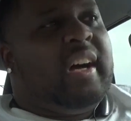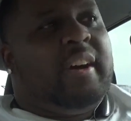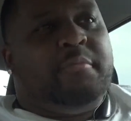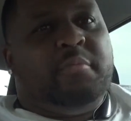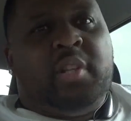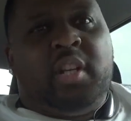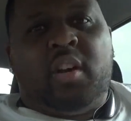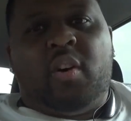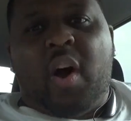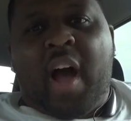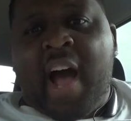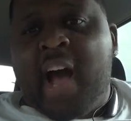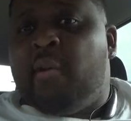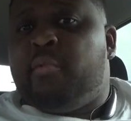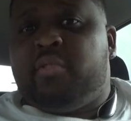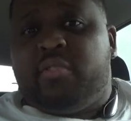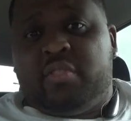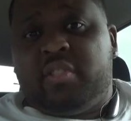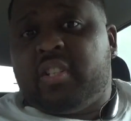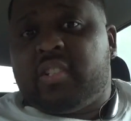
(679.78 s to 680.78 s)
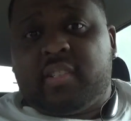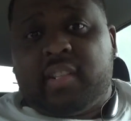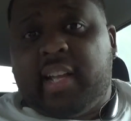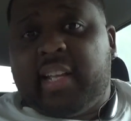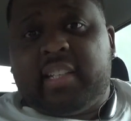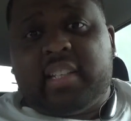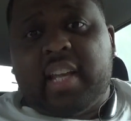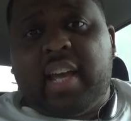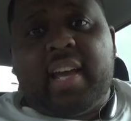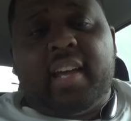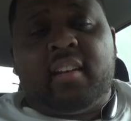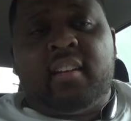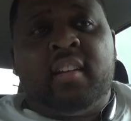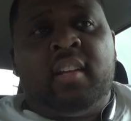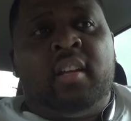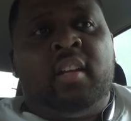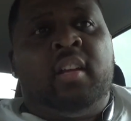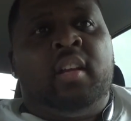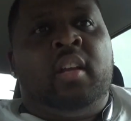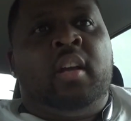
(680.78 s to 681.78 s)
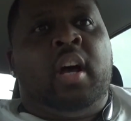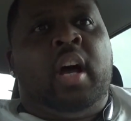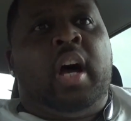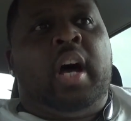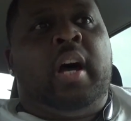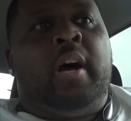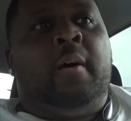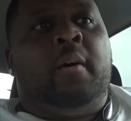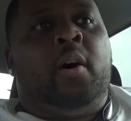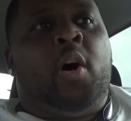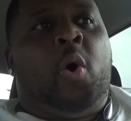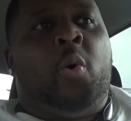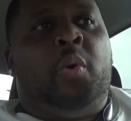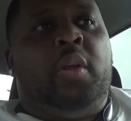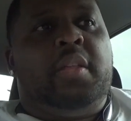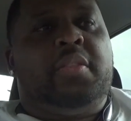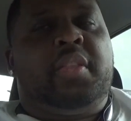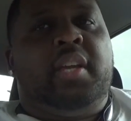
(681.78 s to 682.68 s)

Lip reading: you know, I was just like that. Only